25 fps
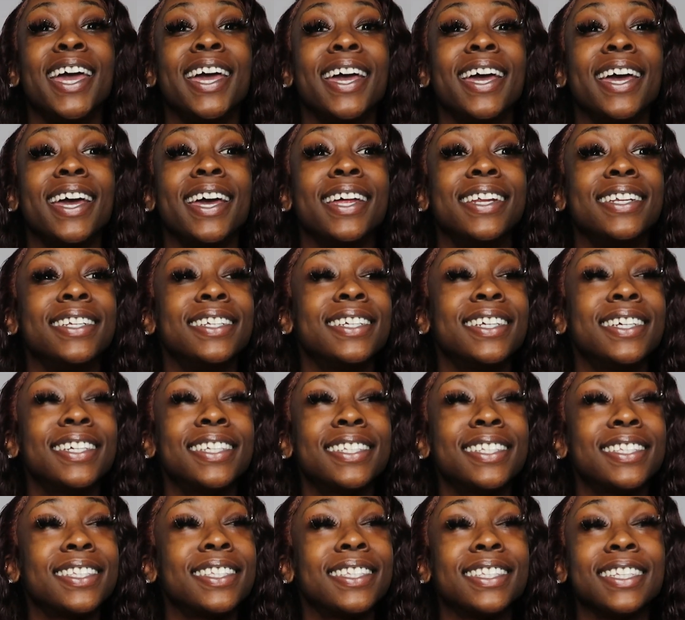and
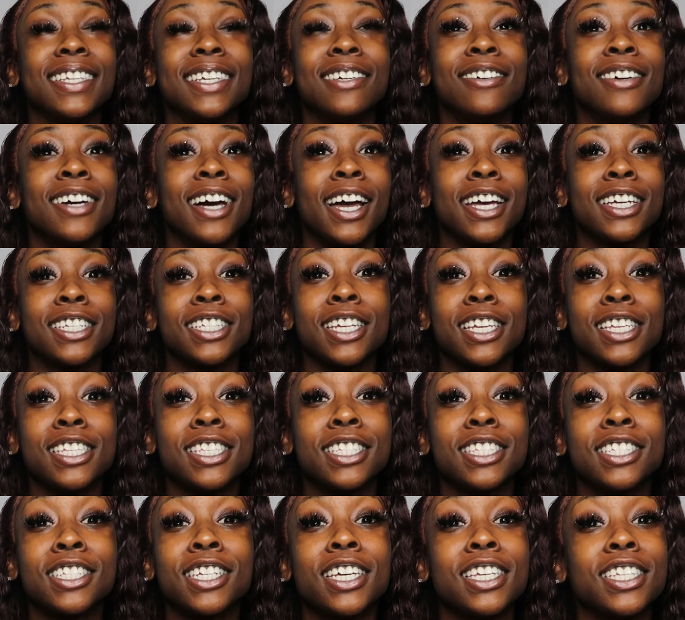just you guys
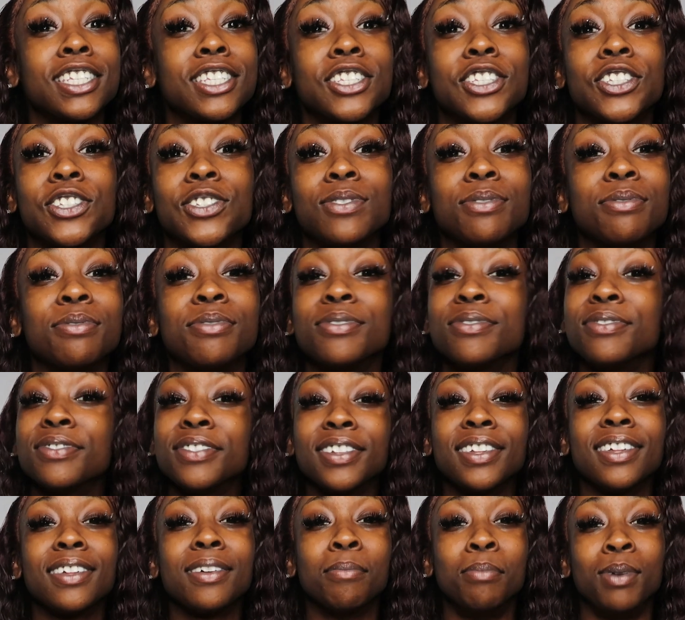just just
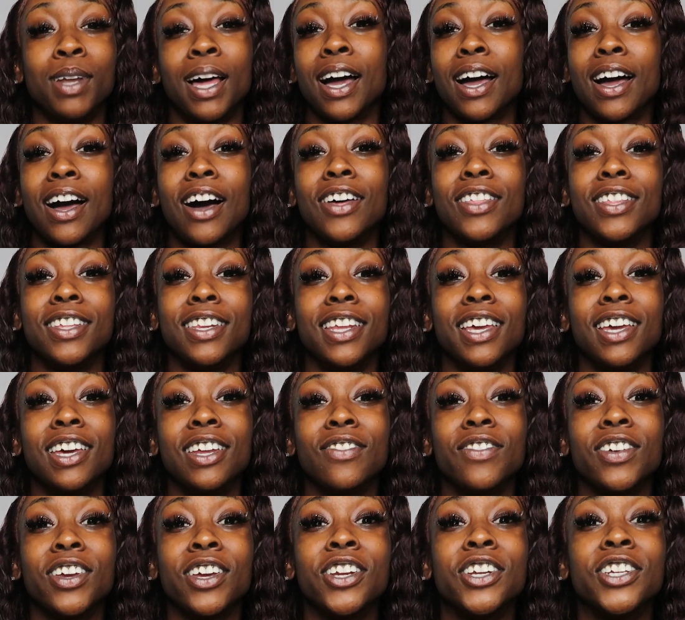block all the
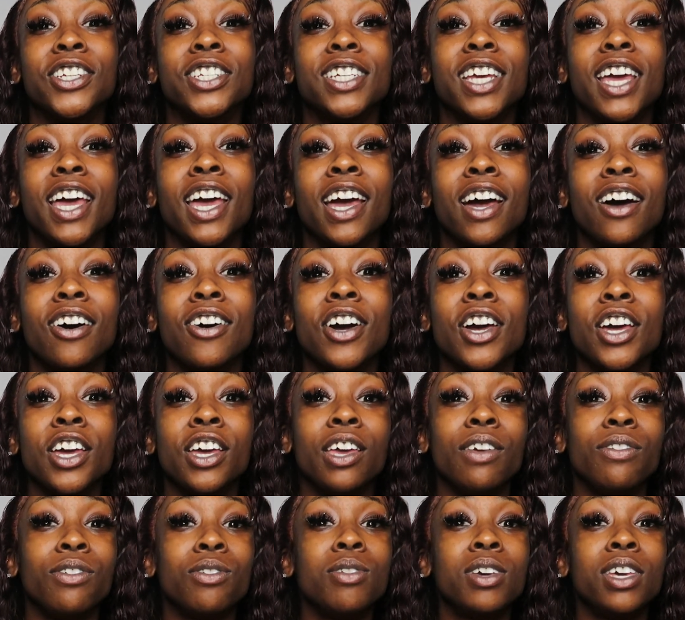negative energy out
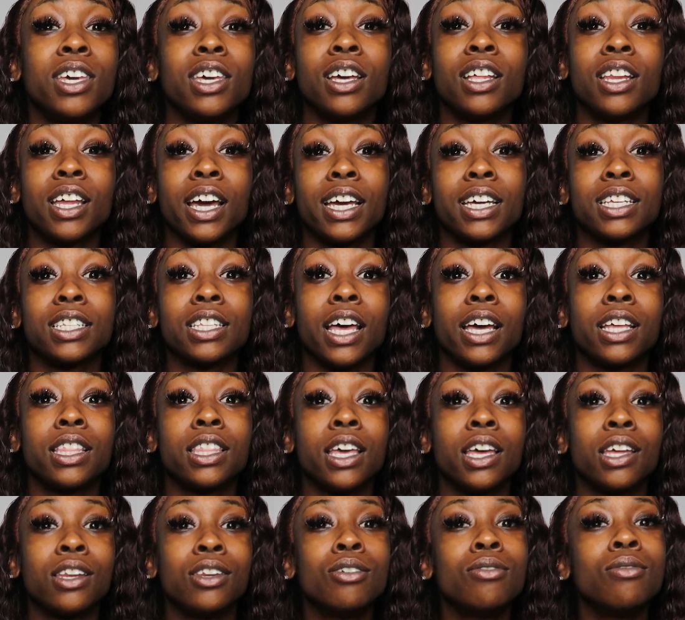if you get clients like
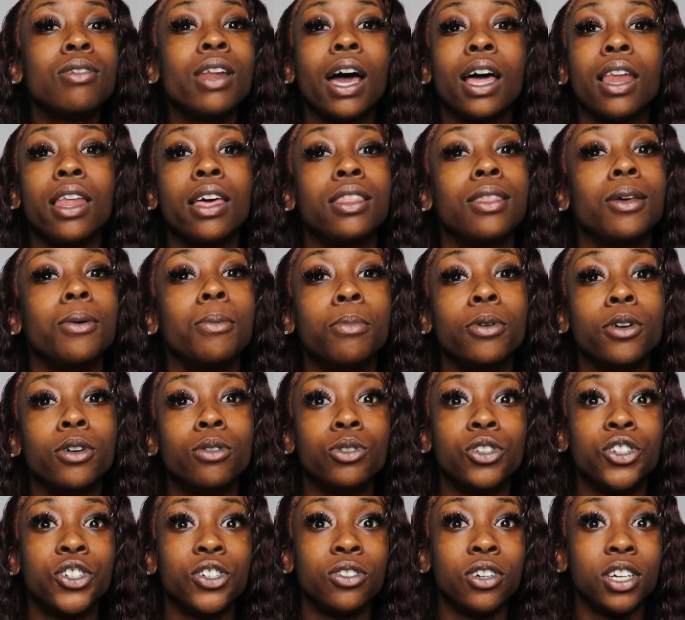that do not let them
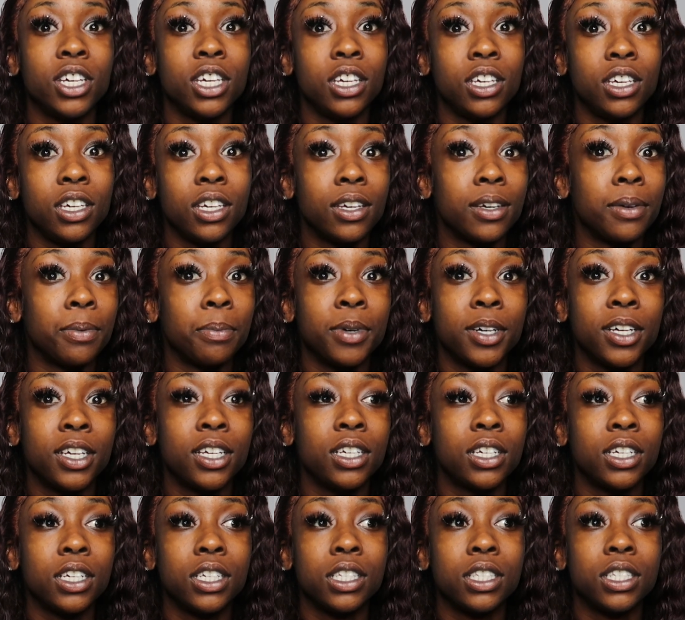book with you again
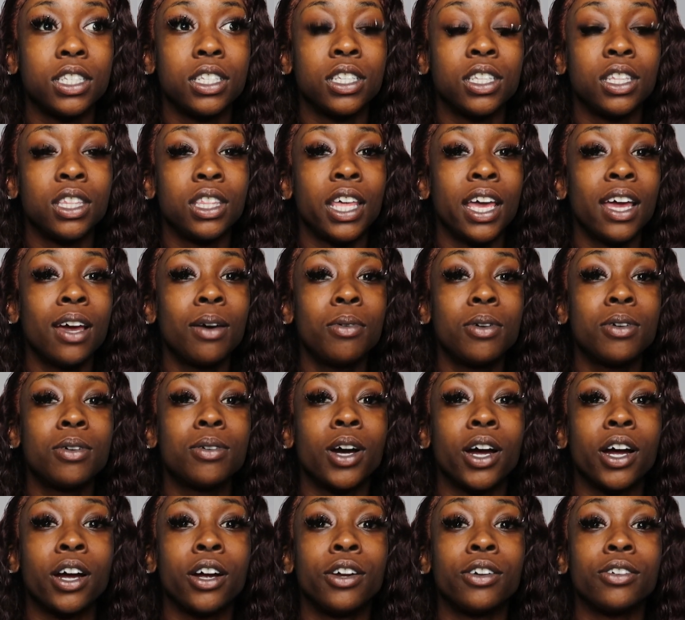because that
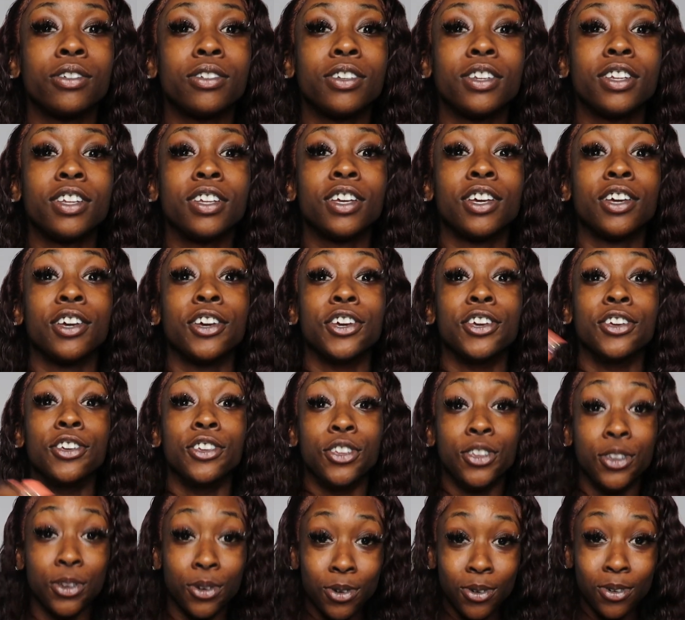will hurt
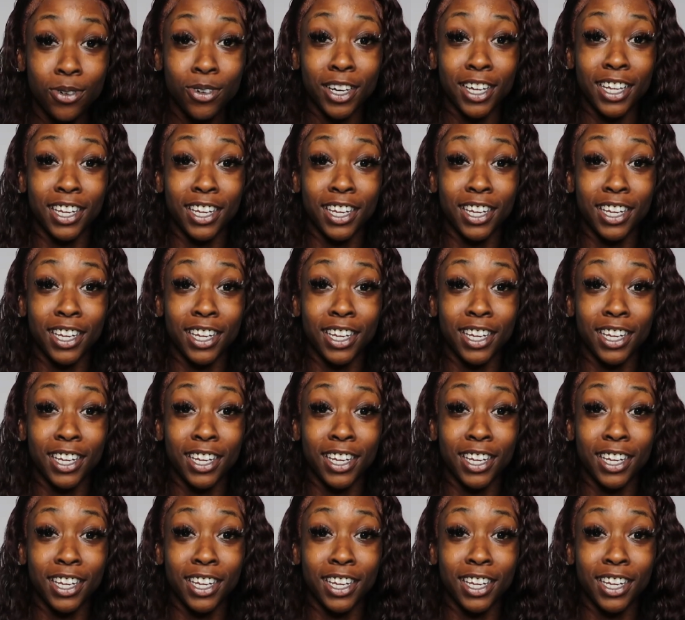you